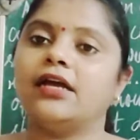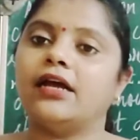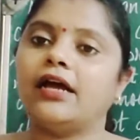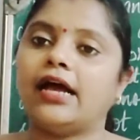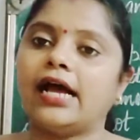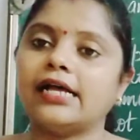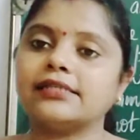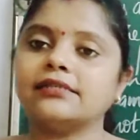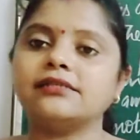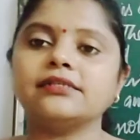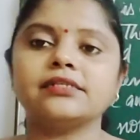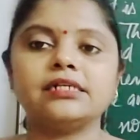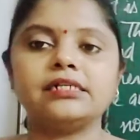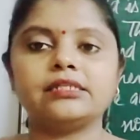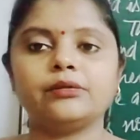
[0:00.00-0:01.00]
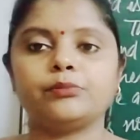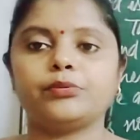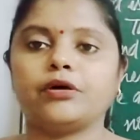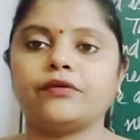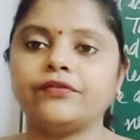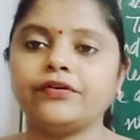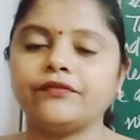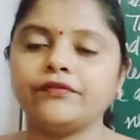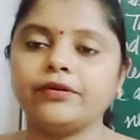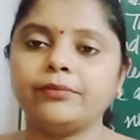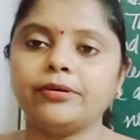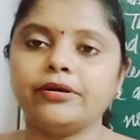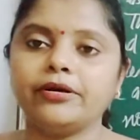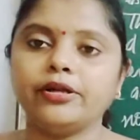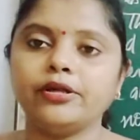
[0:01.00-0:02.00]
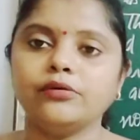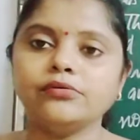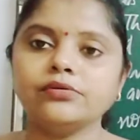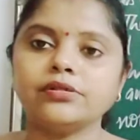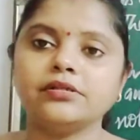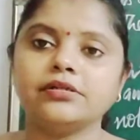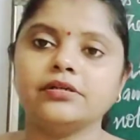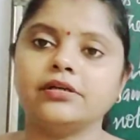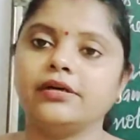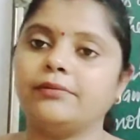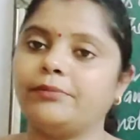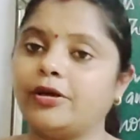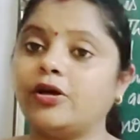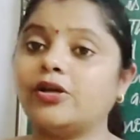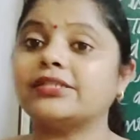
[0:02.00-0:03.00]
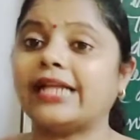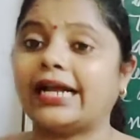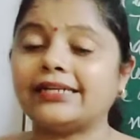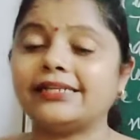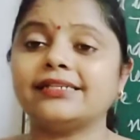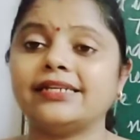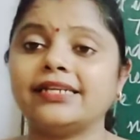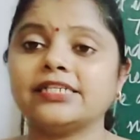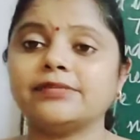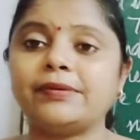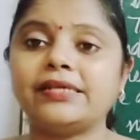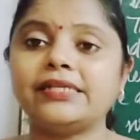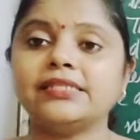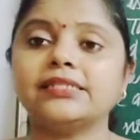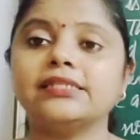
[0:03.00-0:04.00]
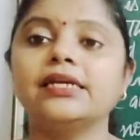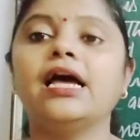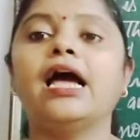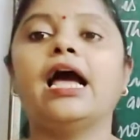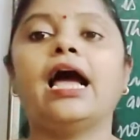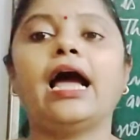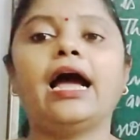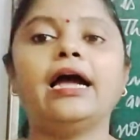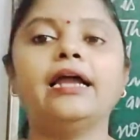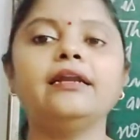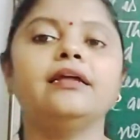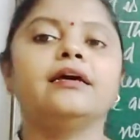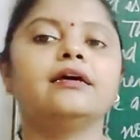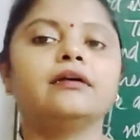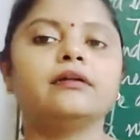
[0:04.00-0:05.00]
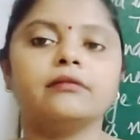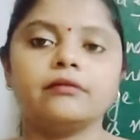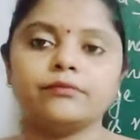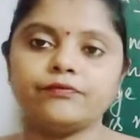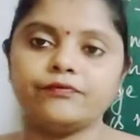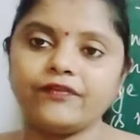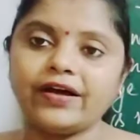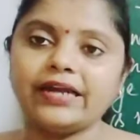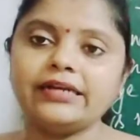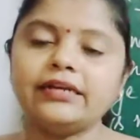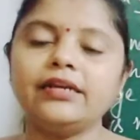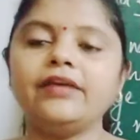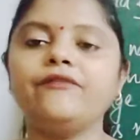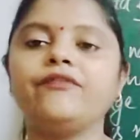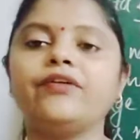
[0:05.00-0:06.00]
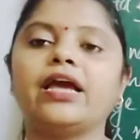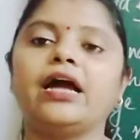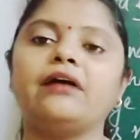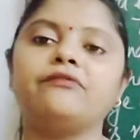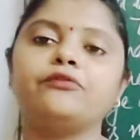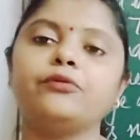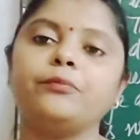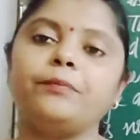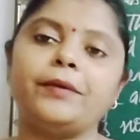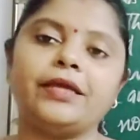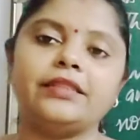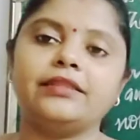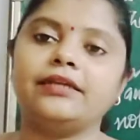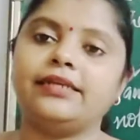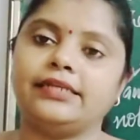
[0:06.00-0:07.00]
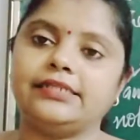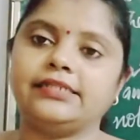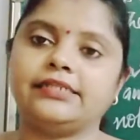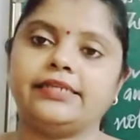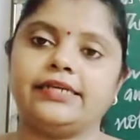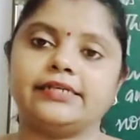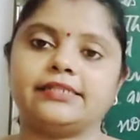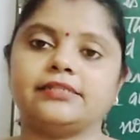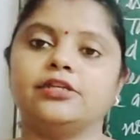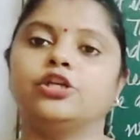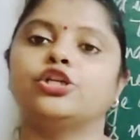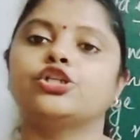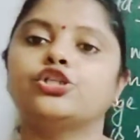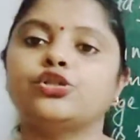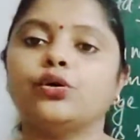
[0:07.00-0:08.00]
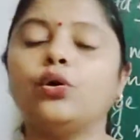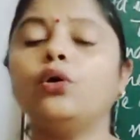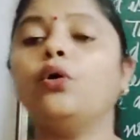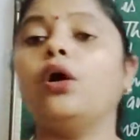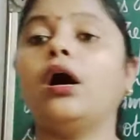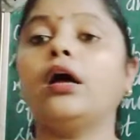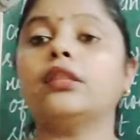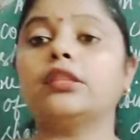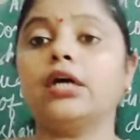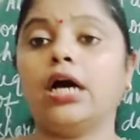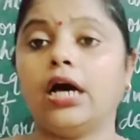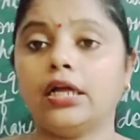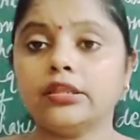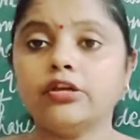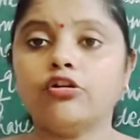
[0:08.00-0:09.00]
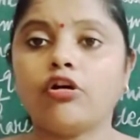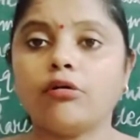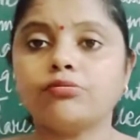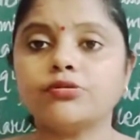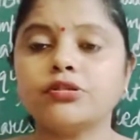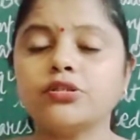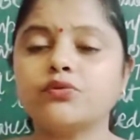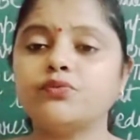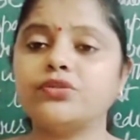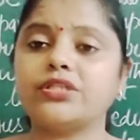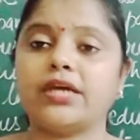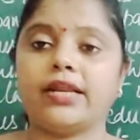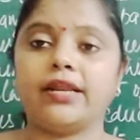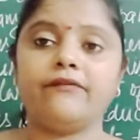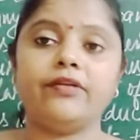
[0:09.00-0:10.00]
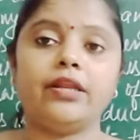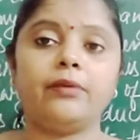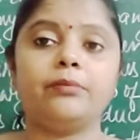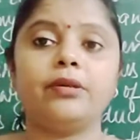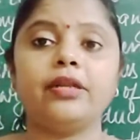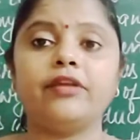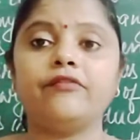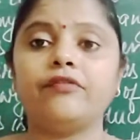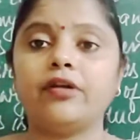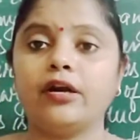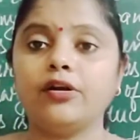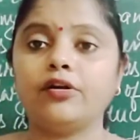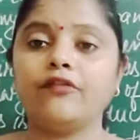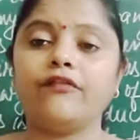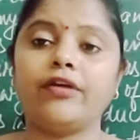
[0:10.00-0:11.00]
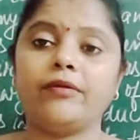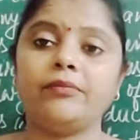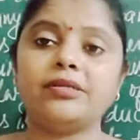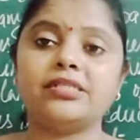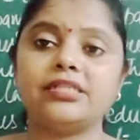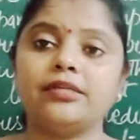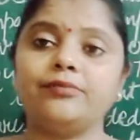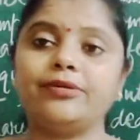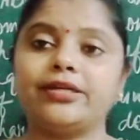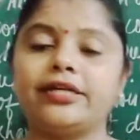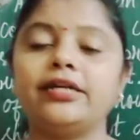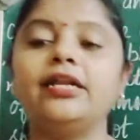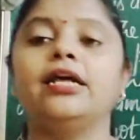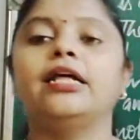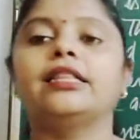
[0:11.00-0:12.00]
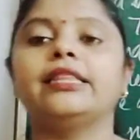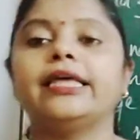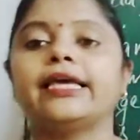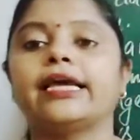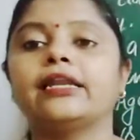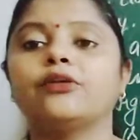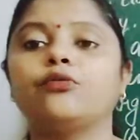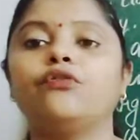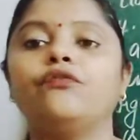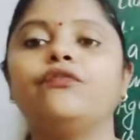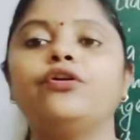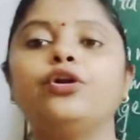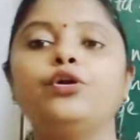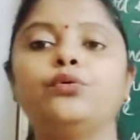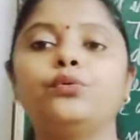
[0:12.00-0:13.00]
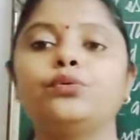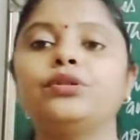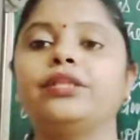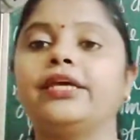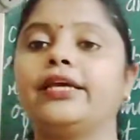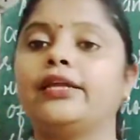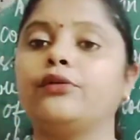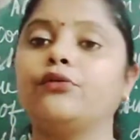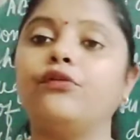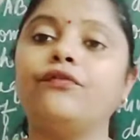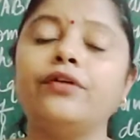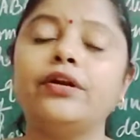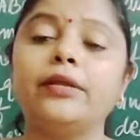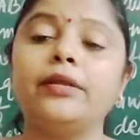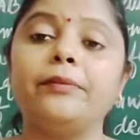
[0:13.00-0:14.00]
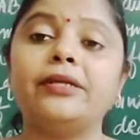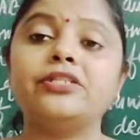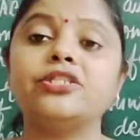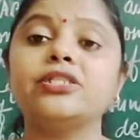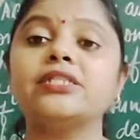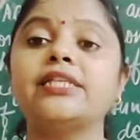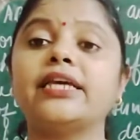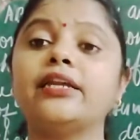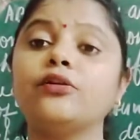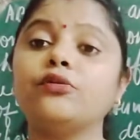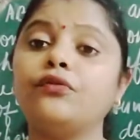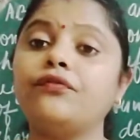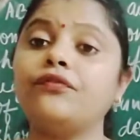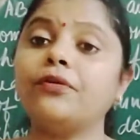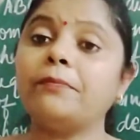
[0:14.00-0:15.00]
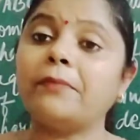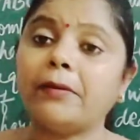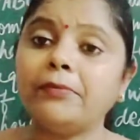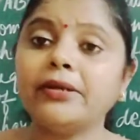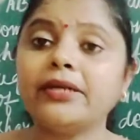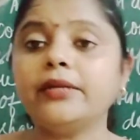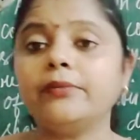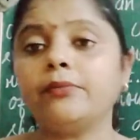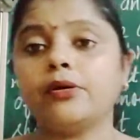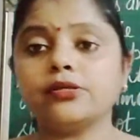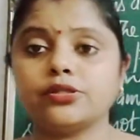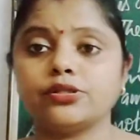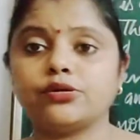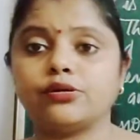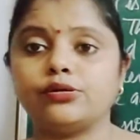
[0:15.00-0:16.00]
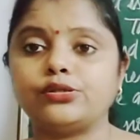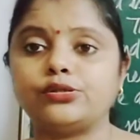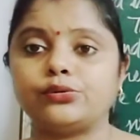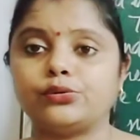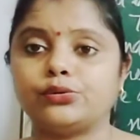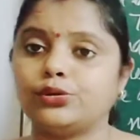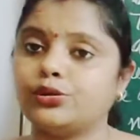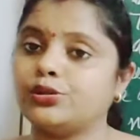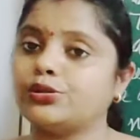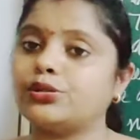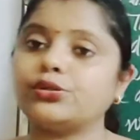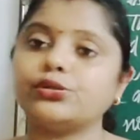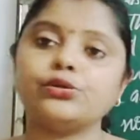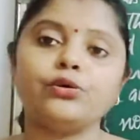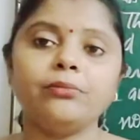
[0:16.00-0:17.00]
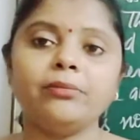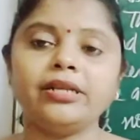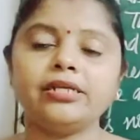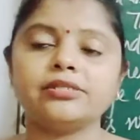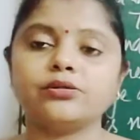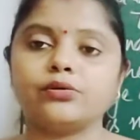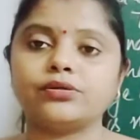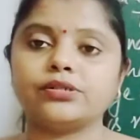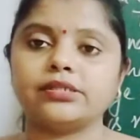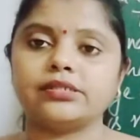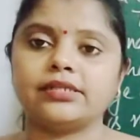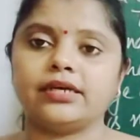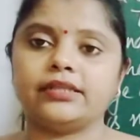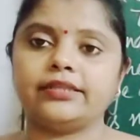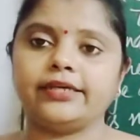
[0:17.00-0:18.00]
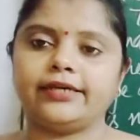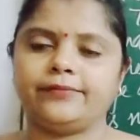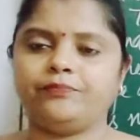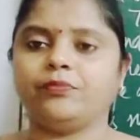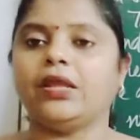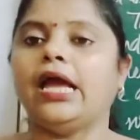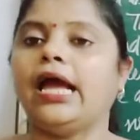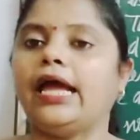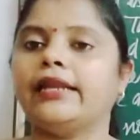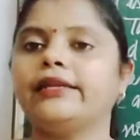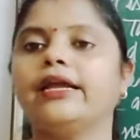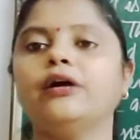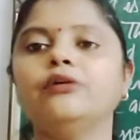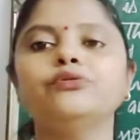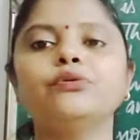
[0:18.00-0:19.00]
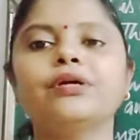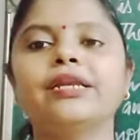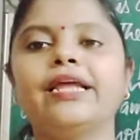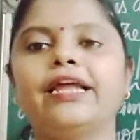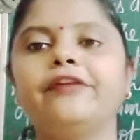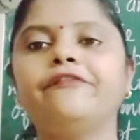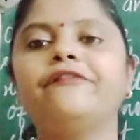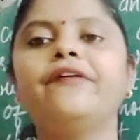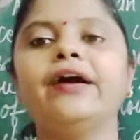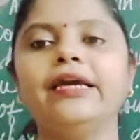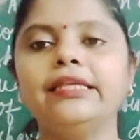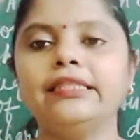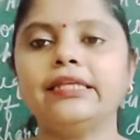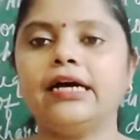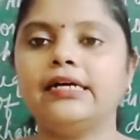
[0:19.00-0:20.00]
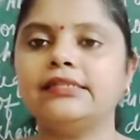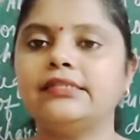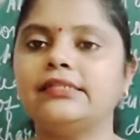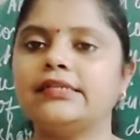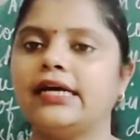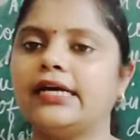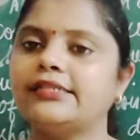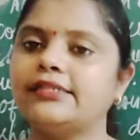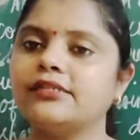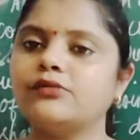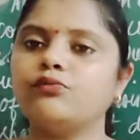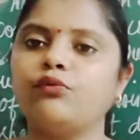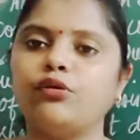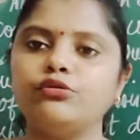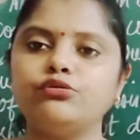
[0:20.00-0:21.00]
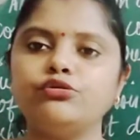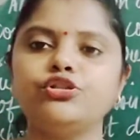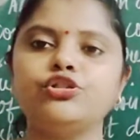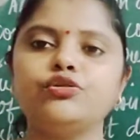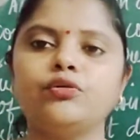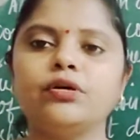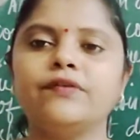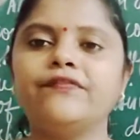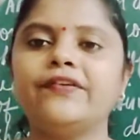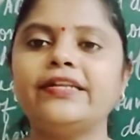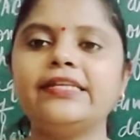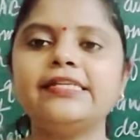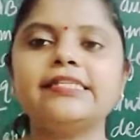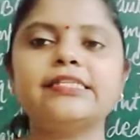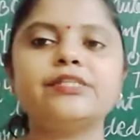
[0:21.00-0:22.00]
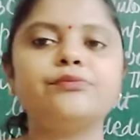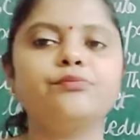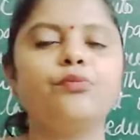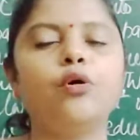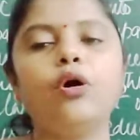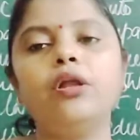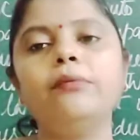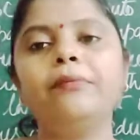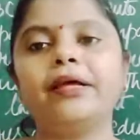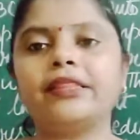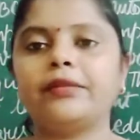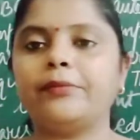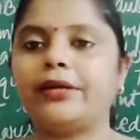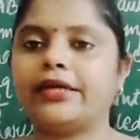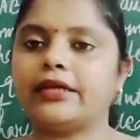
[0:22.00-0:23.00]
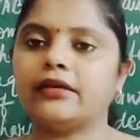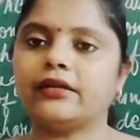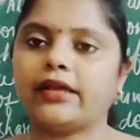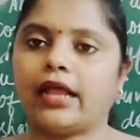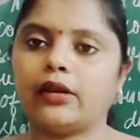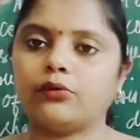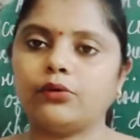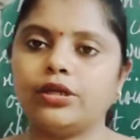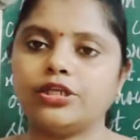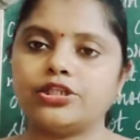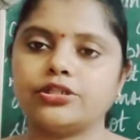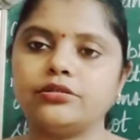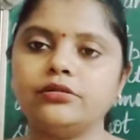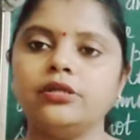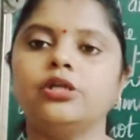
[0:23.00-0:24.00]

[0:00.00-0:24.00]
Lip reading: As a result, the profit will be reduced because that is an expense, and finally we have to pay the less tax. So the other options which are available in front of ABC Limited, they can go for loan, they can go for debentures, they can go for public deposit also. So many sources are there. And now to clarify the answer, I just want to show a very small mathematical calculation